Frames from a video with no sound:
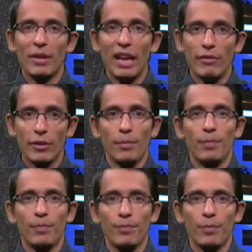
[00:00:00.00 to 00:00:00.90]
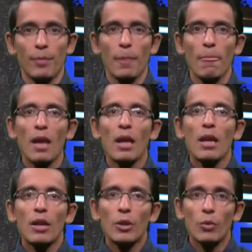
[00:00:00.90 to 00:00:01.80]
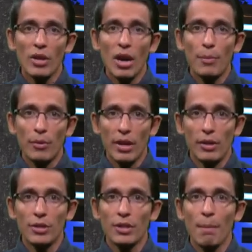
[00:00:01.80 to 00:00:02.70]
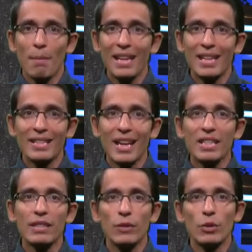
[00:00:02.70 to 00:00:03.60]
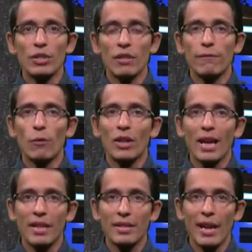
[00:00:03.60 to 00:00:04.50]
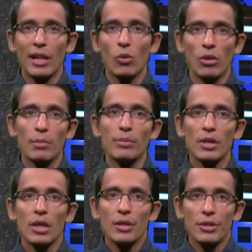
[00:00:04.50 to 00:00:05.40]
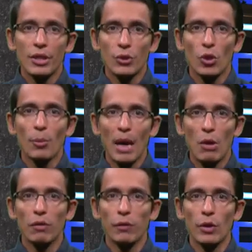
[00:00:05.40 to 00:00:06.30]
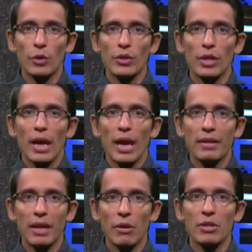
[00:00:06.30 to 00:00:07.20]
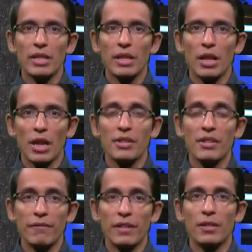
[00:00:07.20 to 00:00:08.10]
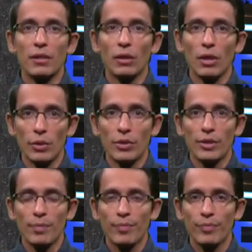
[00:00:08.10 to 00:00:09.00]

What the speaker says: behavior. Grid operators make intensive use of forecast algorithms to control power flows and guarantee a constant feed to the loads.